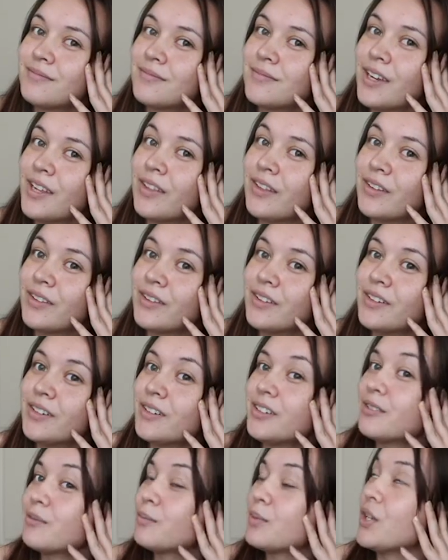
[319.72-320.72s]
I think
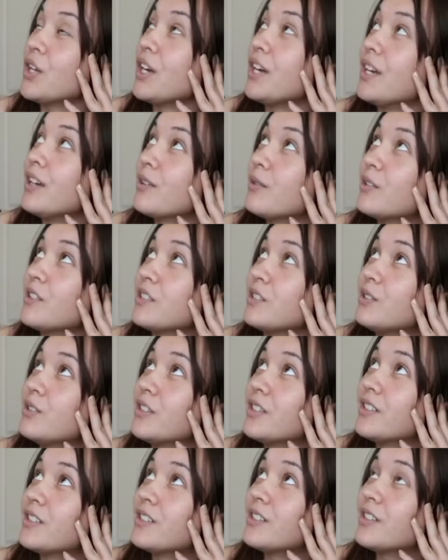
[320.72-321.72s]
they're playing with
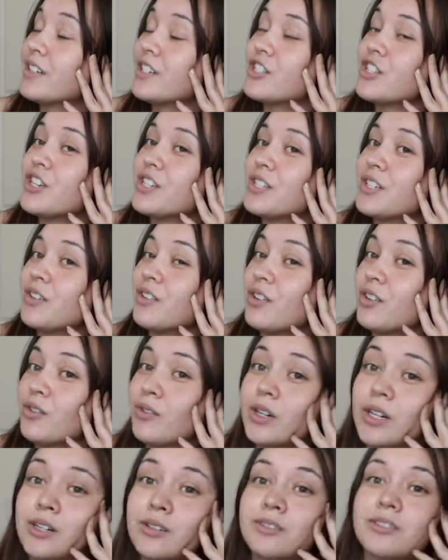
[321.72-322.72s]
Luna. They're like chasing her
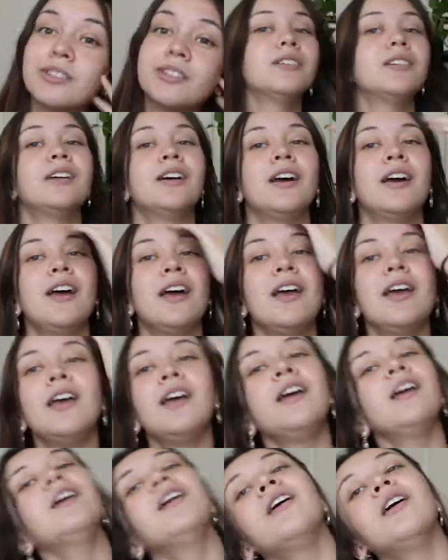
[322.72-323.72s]
around.
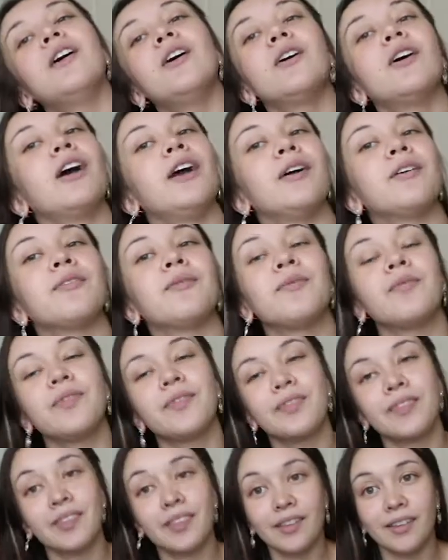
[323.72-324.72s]
Okay.
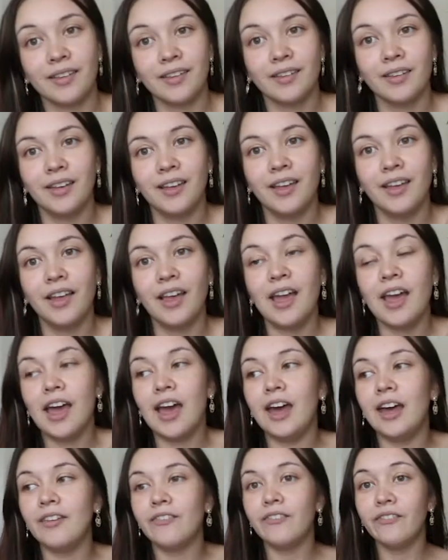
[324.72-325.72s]

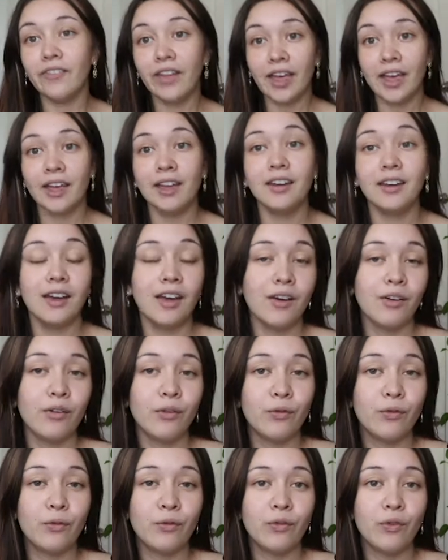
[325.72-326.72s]
And then
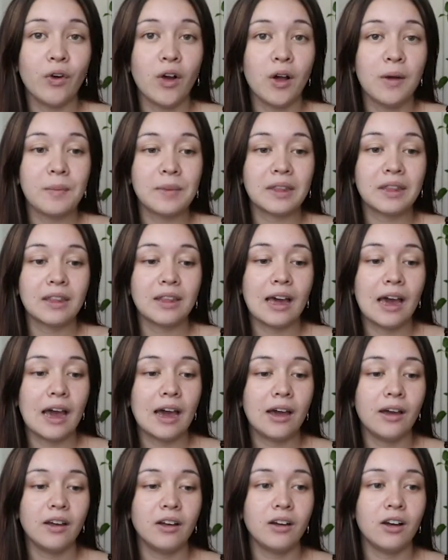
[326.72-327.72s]
from
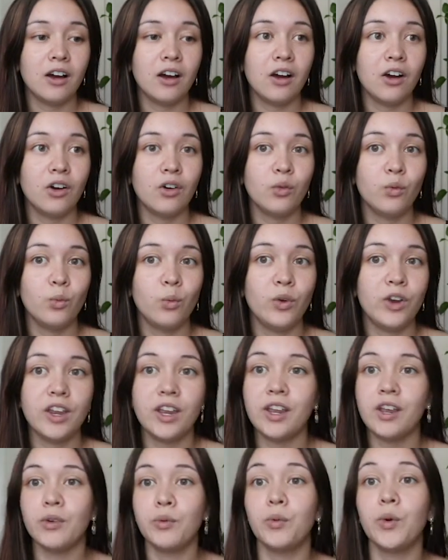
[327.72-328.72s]
that,
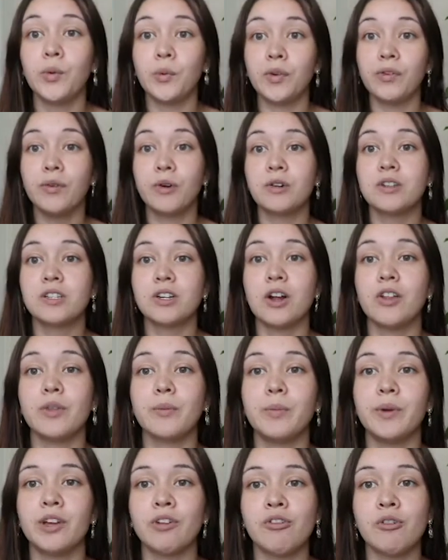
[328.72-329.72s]
when we focused on
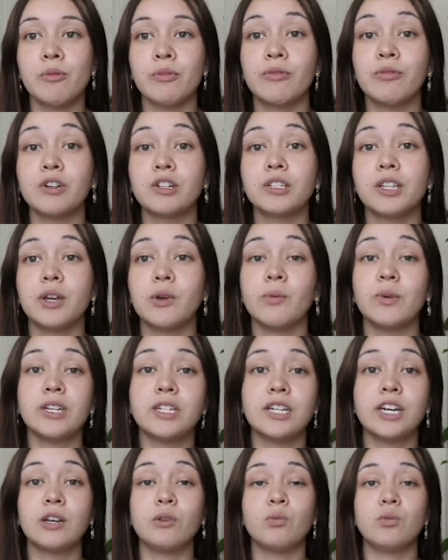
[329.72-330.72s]
the big room, the first thing we
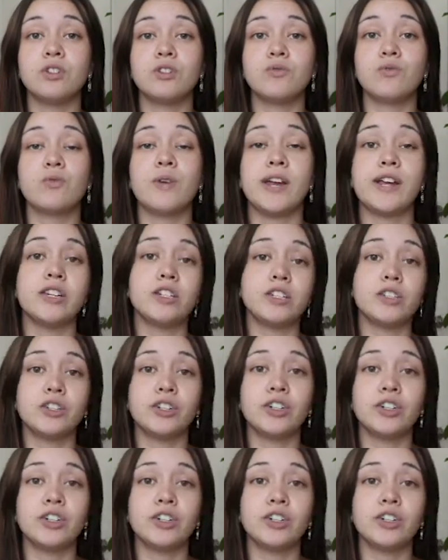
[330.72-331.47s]
did was raise the